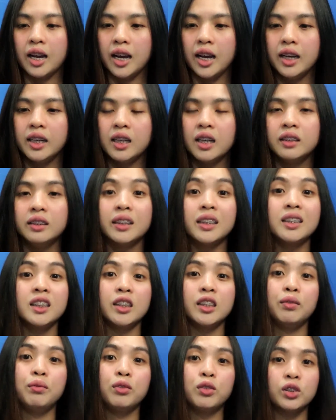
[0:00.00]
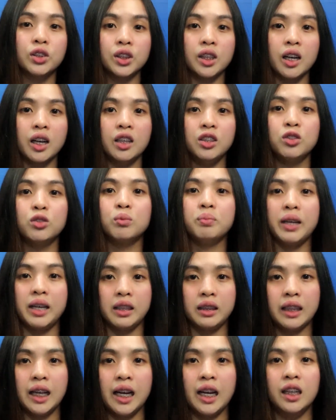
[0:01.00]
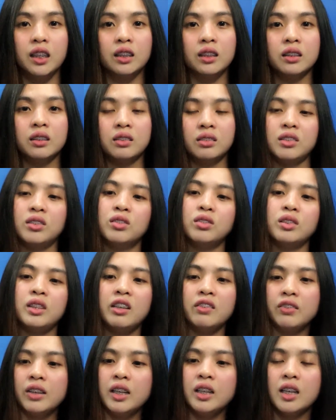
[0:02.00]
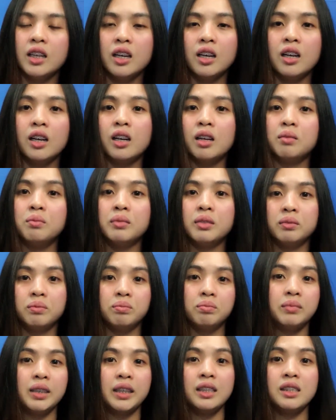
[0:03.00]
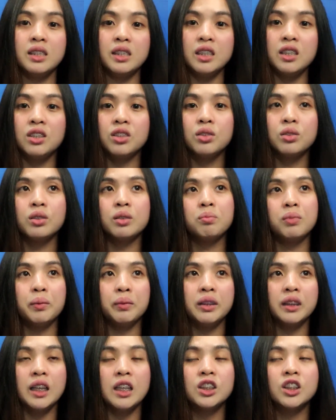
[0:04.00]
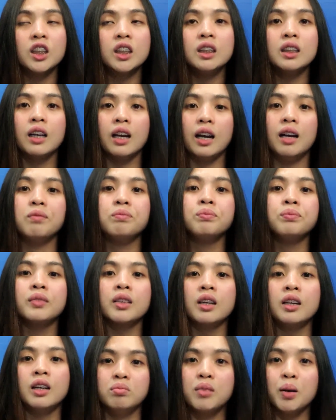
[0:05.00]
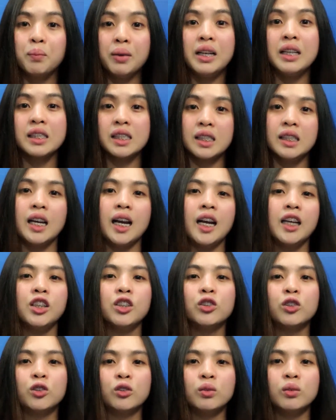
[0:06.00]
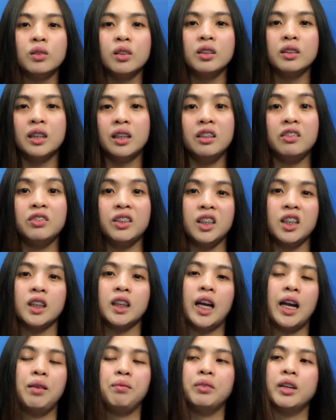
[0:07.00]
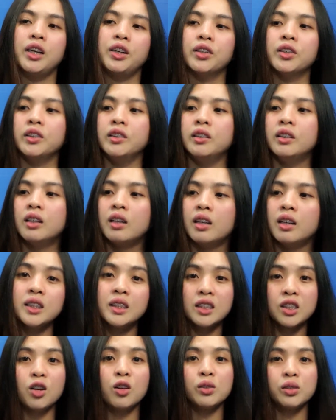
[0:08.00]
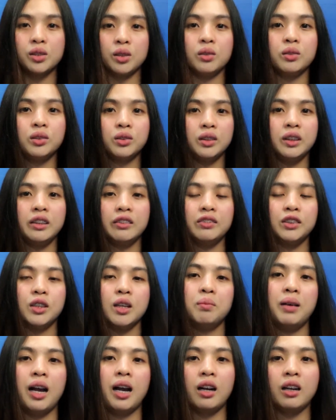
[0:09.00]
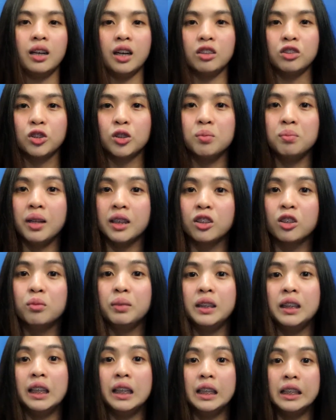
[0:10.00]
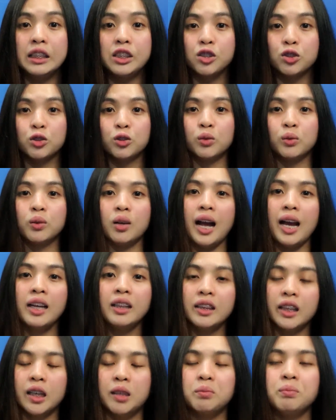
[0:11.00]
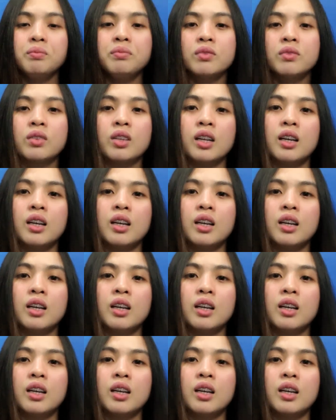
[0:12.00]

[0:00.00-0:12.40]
then na-receive ko siya noong May 10. So, given na may ECQ implementation nga, mabilis na yung delivery time na yun. Just also to give you a background kung ba't ko binili yung item,